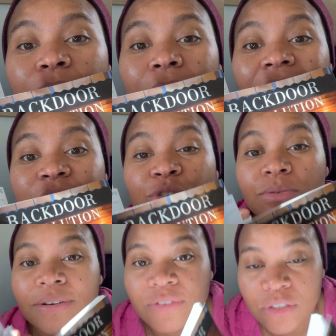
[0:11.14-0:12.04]
Backdoor
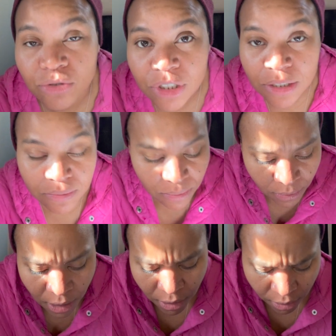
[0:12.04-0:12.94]
Revolution.
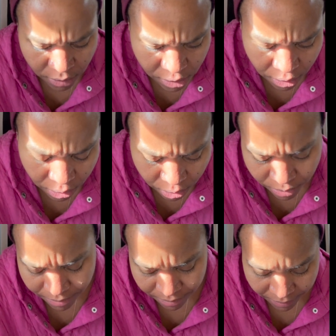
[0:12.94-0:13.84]
So,
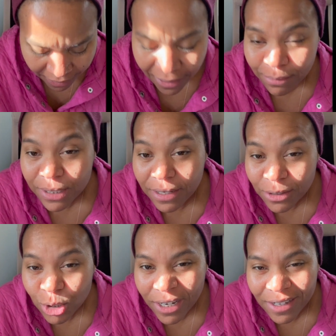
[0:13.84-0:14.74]
man, I was going
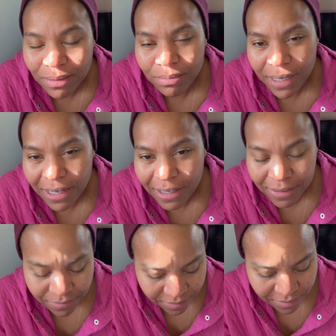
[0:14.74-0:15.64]
to try to
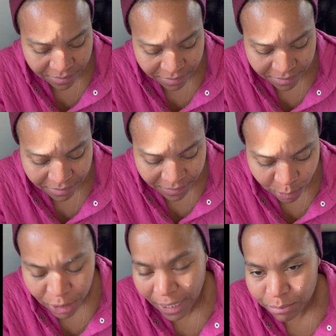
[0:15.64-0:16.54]
combine,
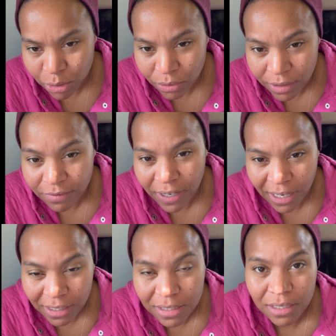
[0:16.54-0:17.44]
chapter 3, the
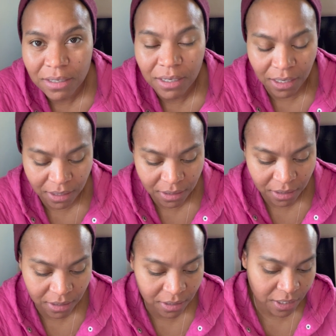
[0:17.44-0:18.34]
financing, and
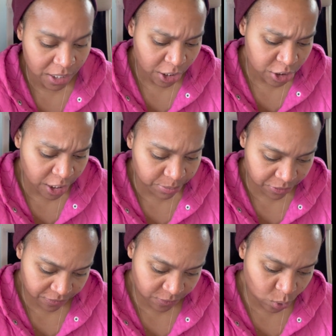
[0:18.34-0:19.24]
chapter
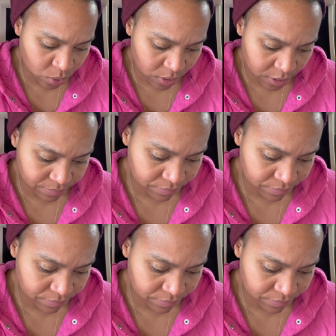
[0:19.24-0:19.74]
4.